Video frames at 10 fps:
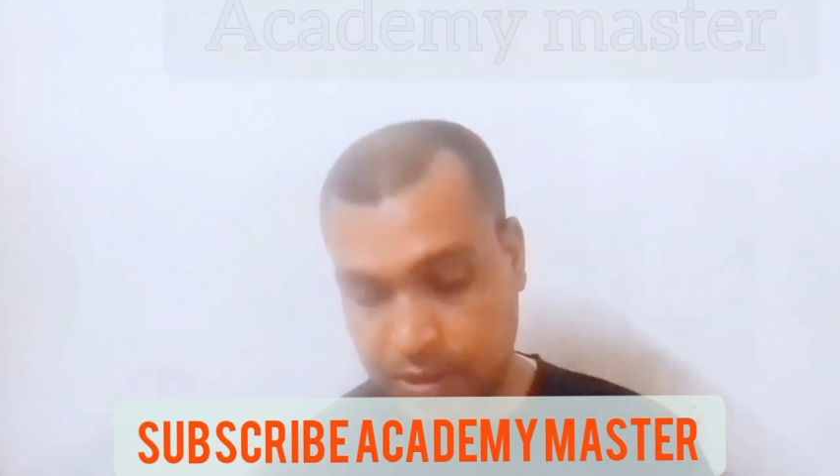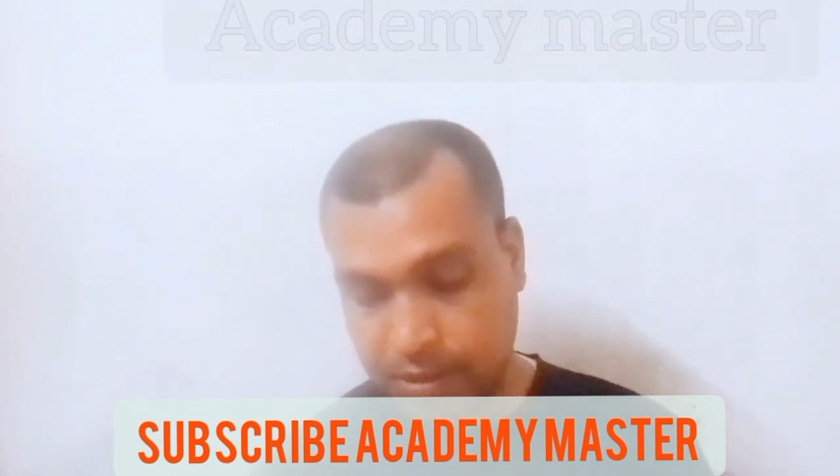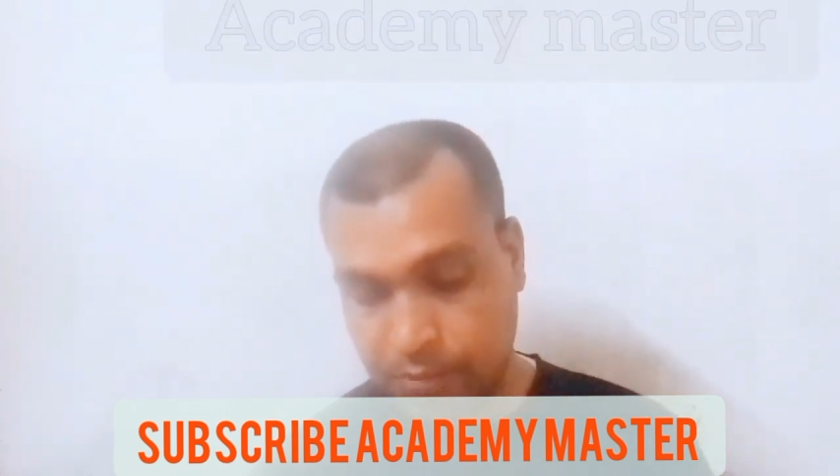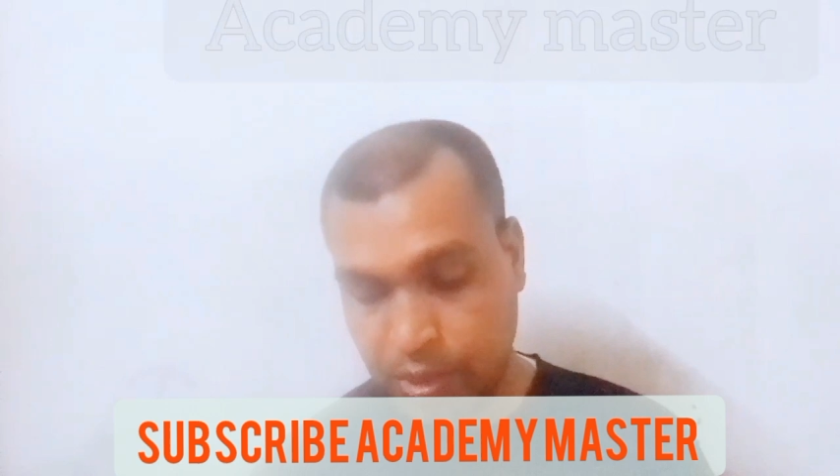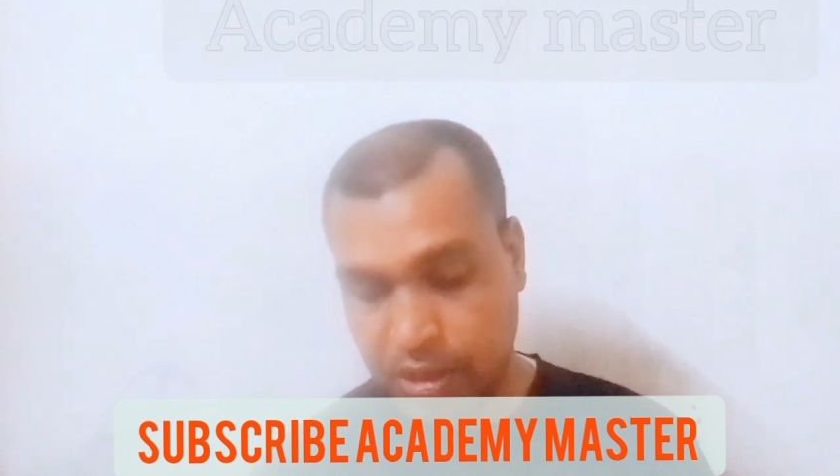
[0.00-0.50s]

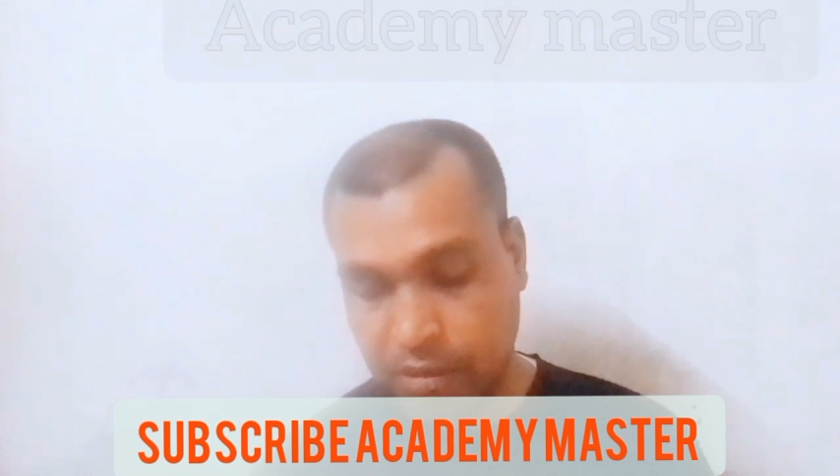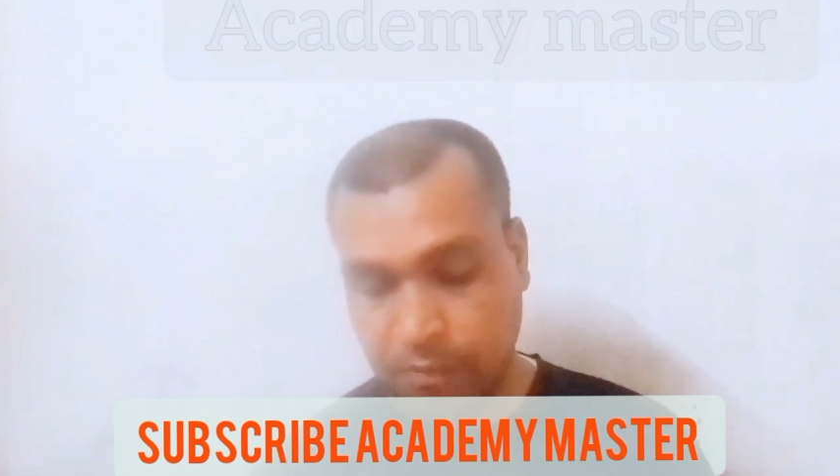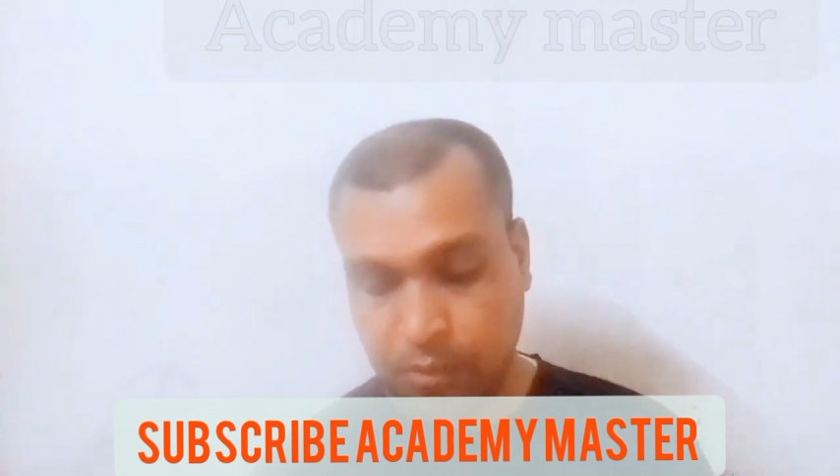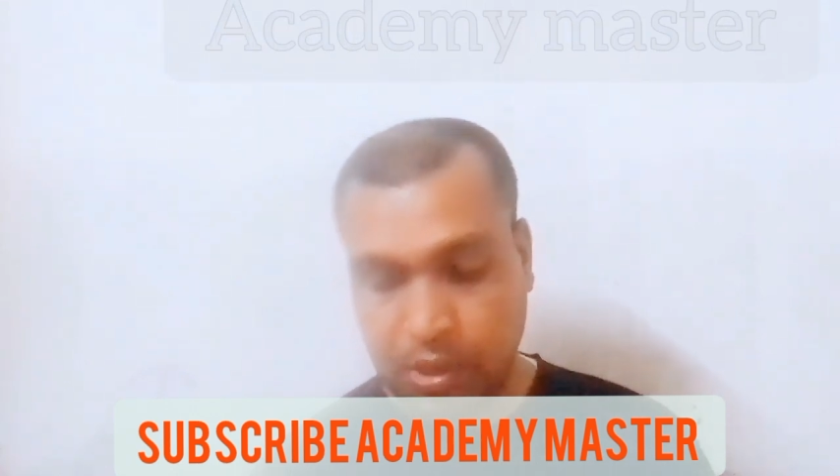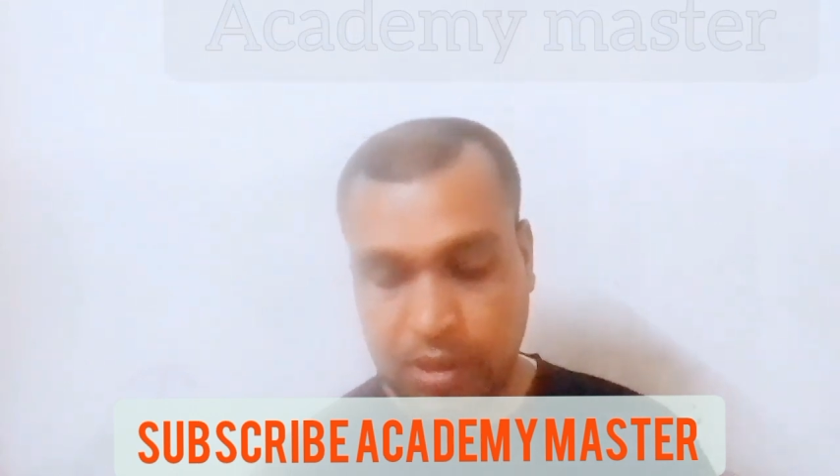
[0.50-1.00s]
Germination of
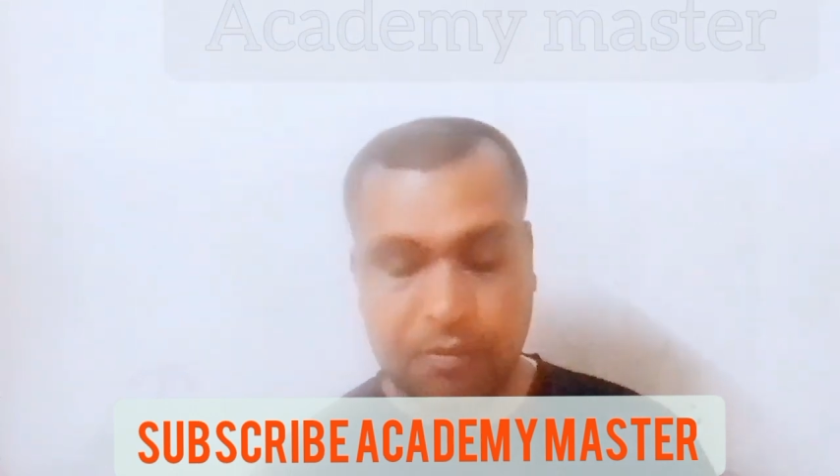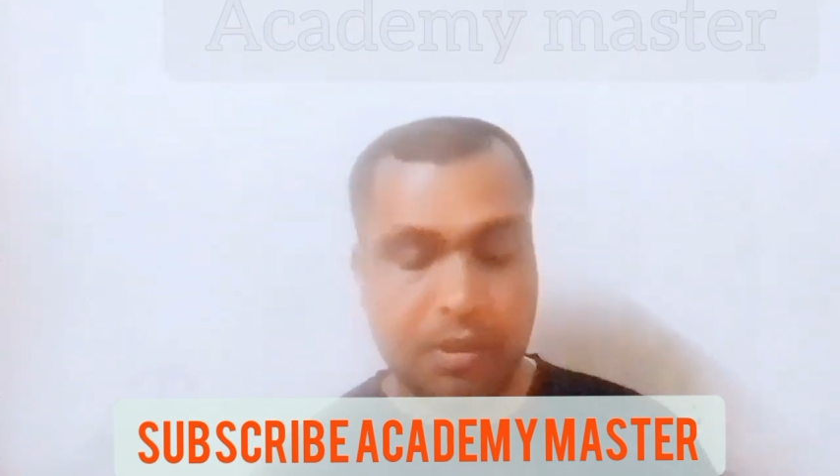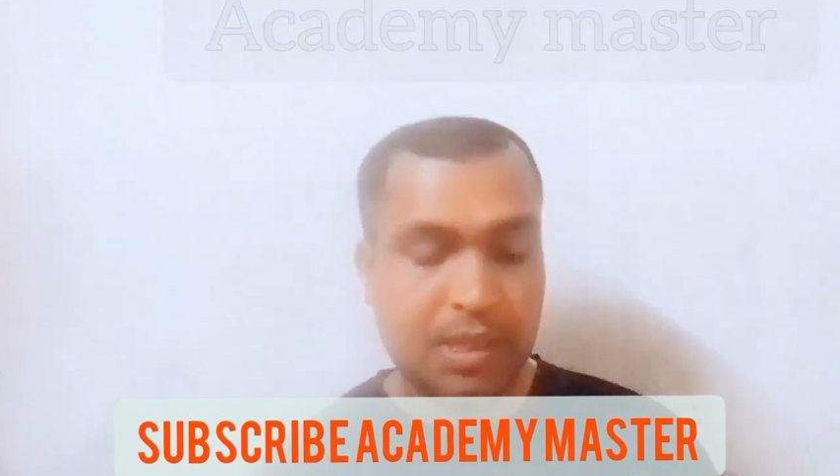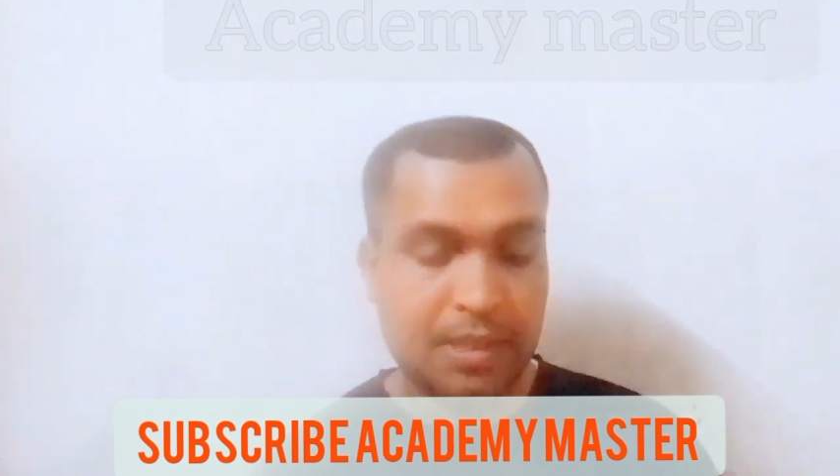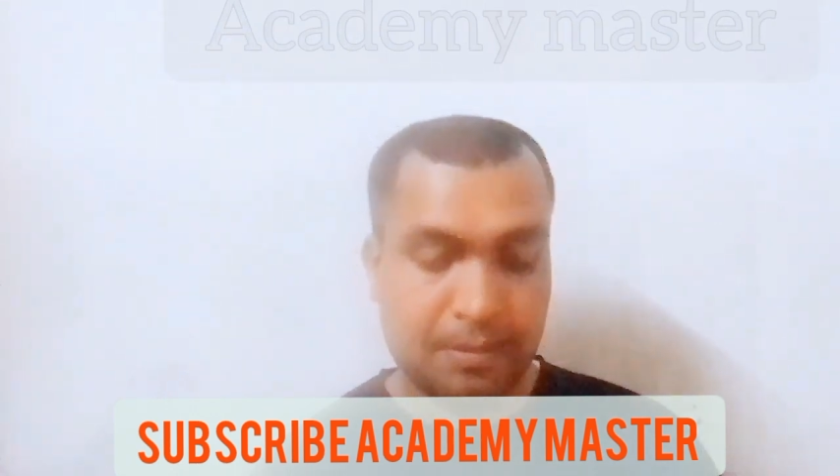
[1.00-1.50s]
pollen
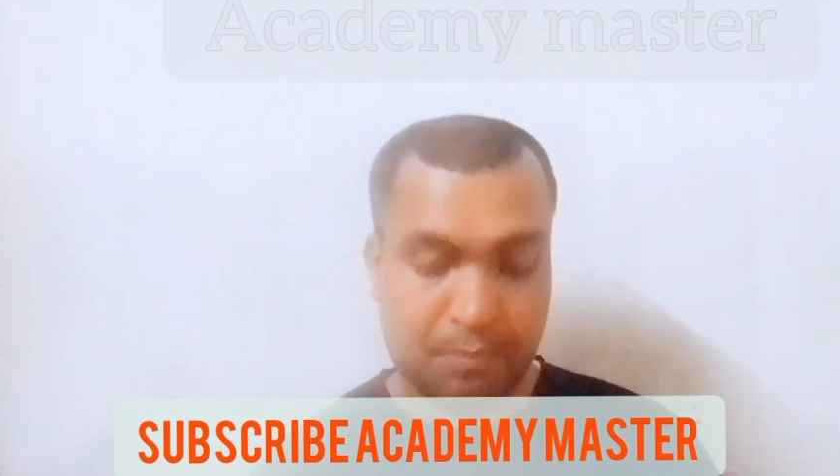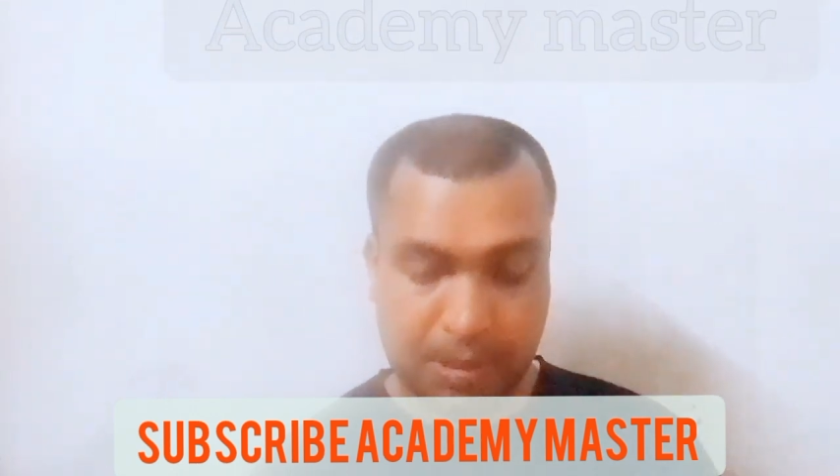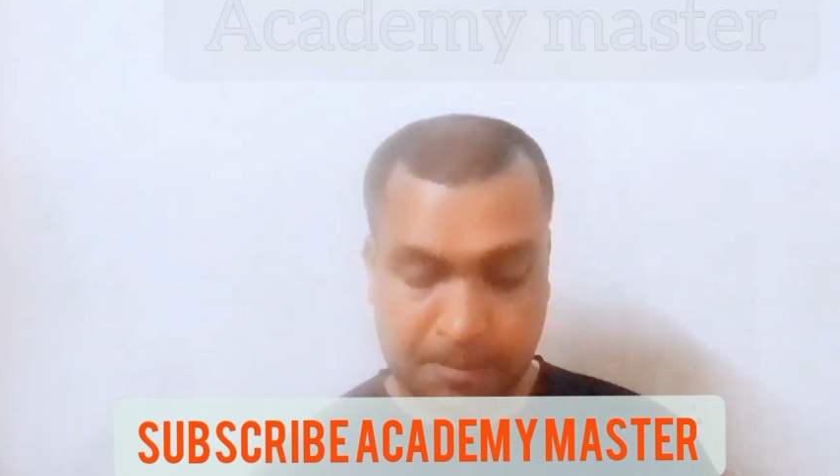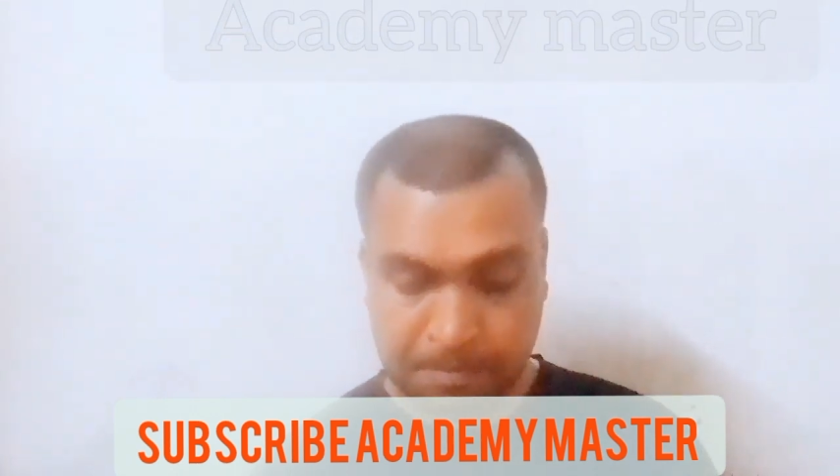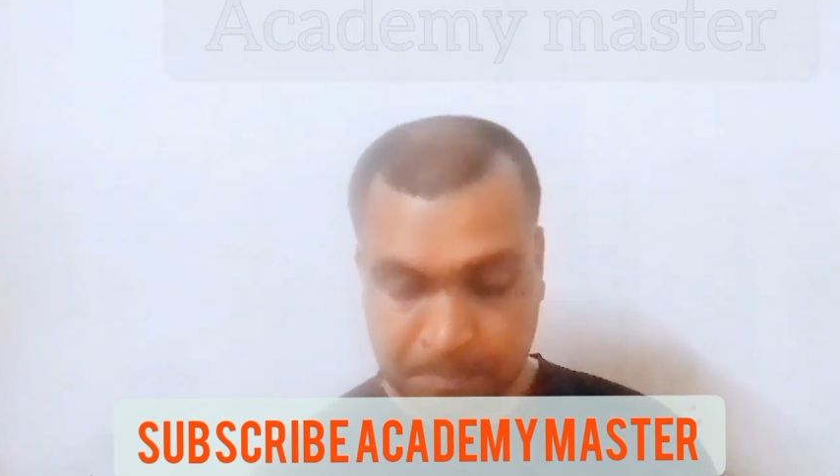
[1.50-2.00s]
on a stigma.